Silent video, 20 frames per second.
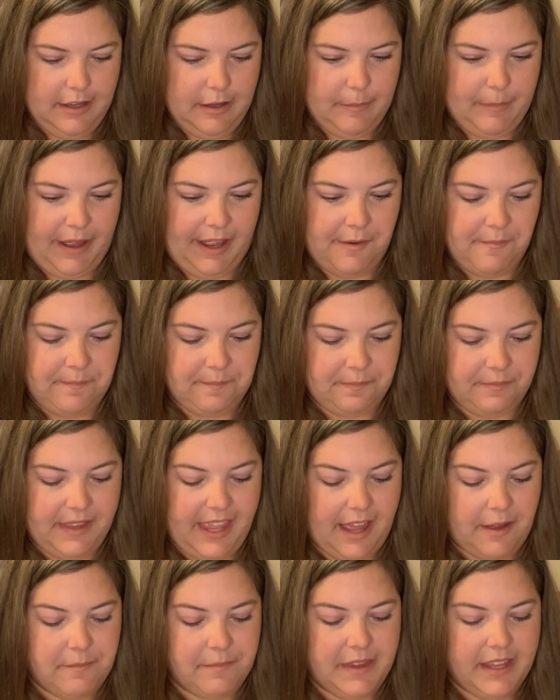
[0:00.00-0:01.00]
But
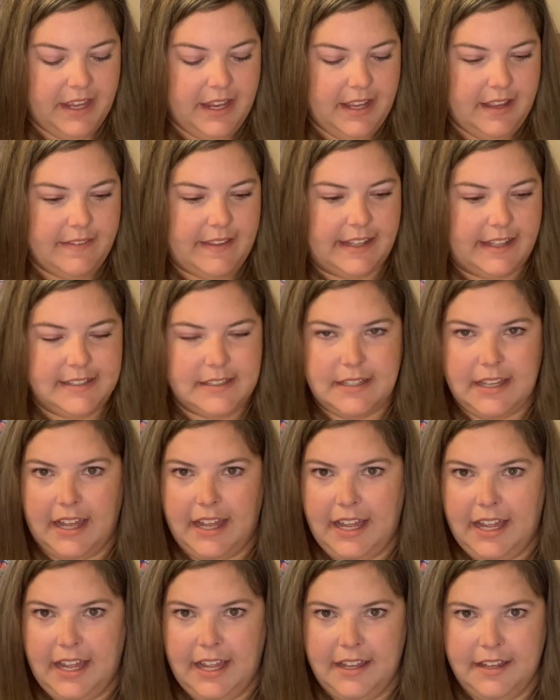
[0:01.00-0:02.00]
yeah, that's
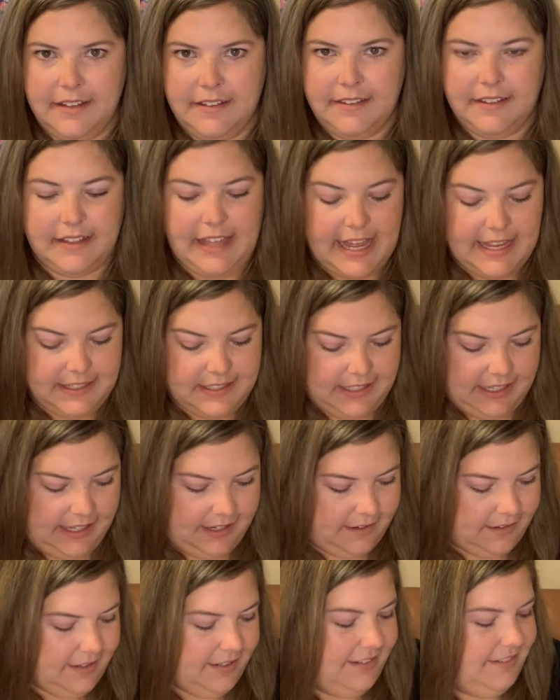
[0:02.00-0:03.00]
the last
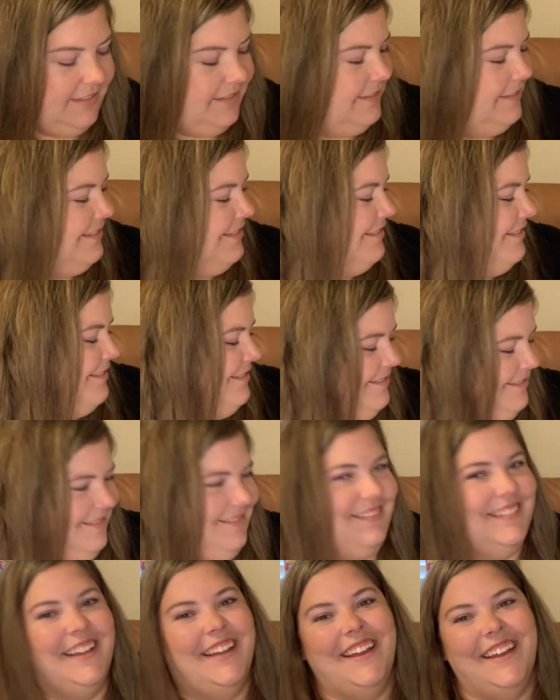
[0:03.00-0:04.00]
thing
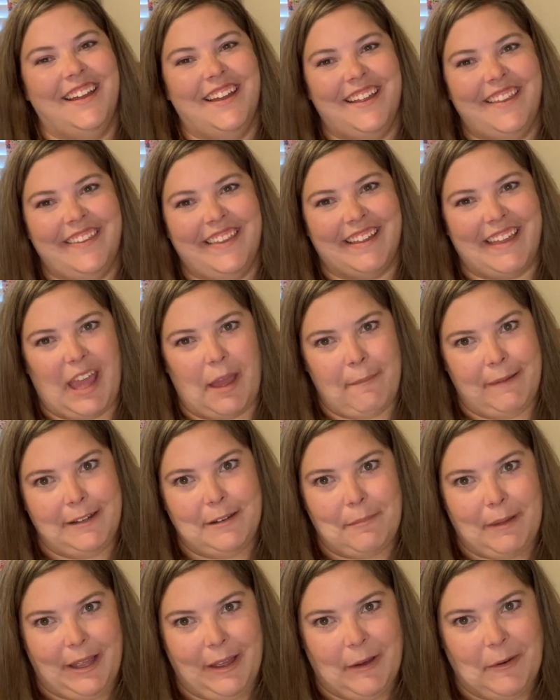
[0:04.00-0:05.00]
that came
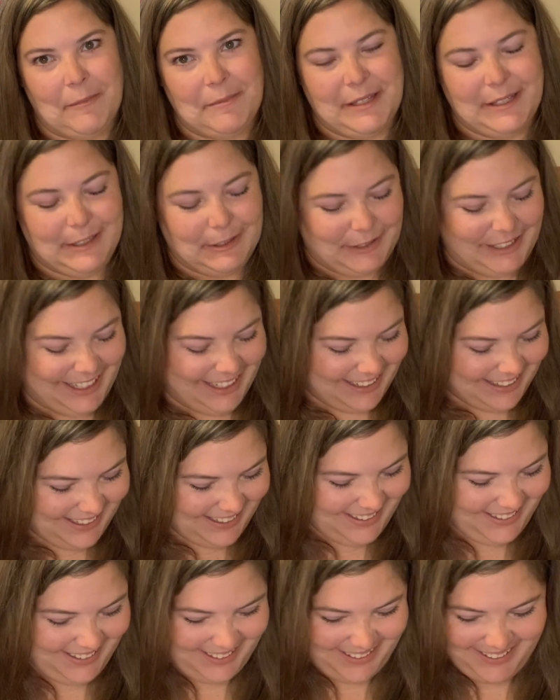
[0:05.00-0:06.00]
into my home this week.
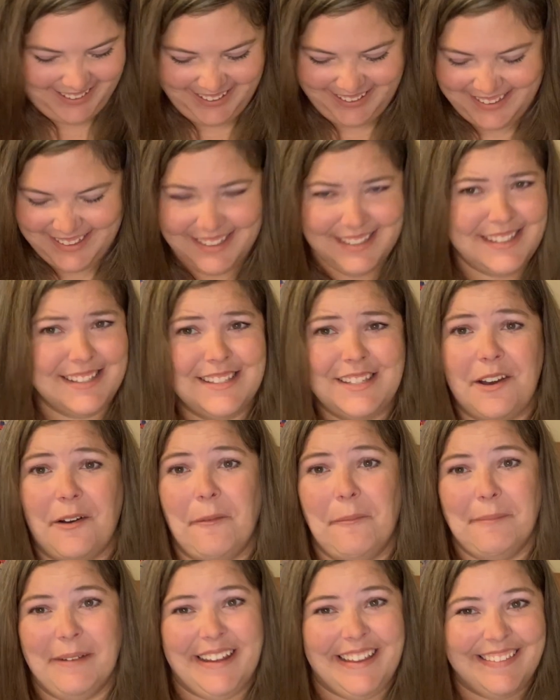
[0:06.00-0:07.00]

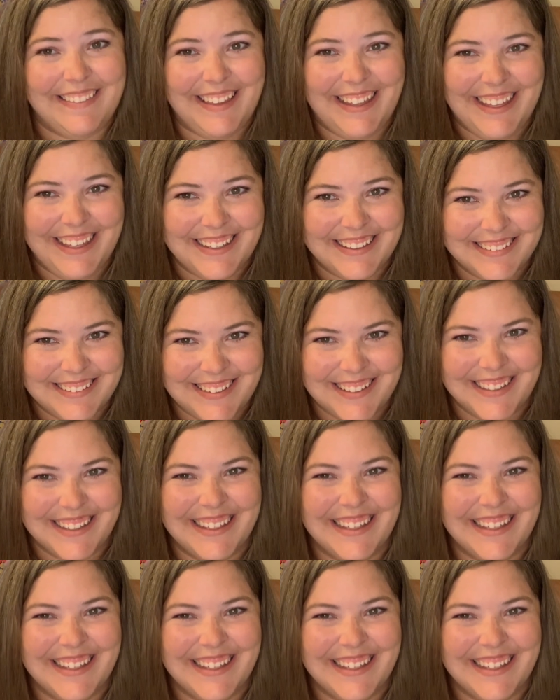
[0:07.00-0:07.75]
So many things.